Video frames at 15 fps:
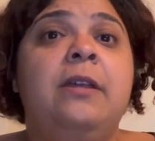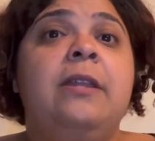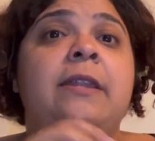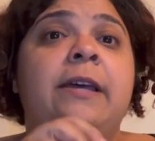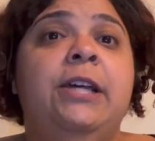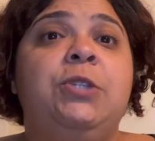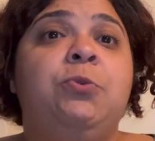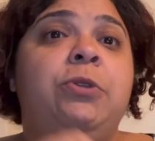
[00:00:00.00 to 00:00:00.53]

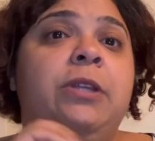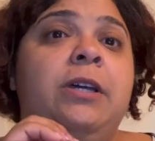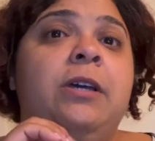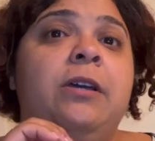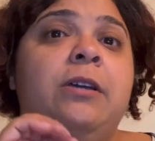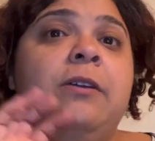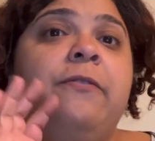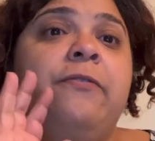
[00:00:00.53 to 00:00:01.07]
that's where
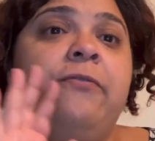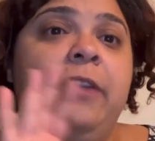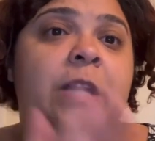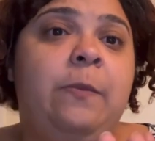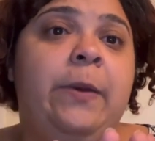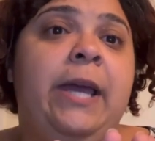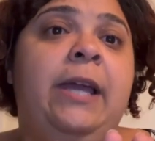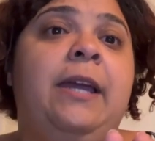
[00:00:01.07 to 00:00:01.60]
the
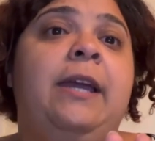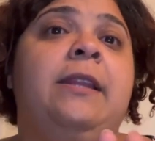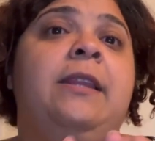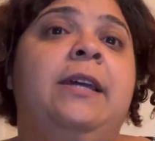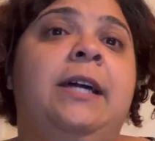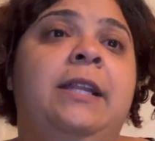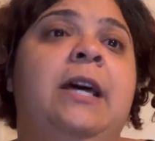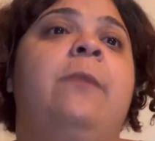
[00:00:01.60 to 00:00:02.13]
feedback and the
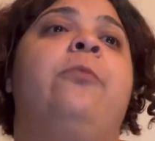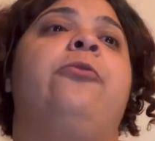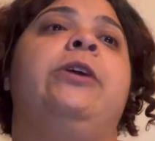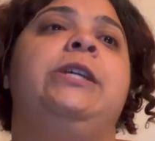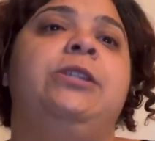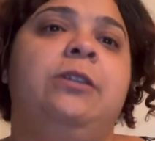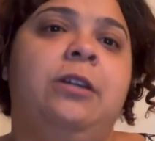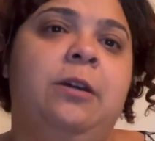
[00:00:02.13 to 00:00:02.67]

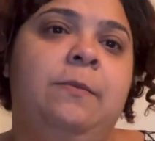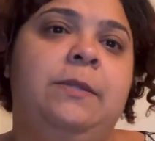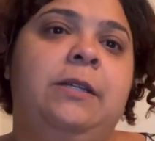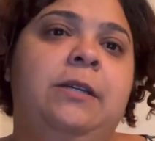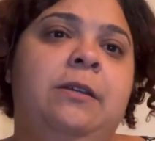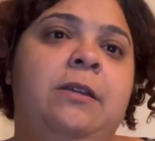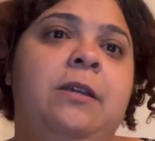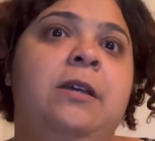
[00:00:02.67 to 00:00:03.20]
collaboration comes
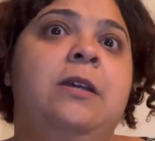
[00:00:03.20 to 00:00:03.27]
in.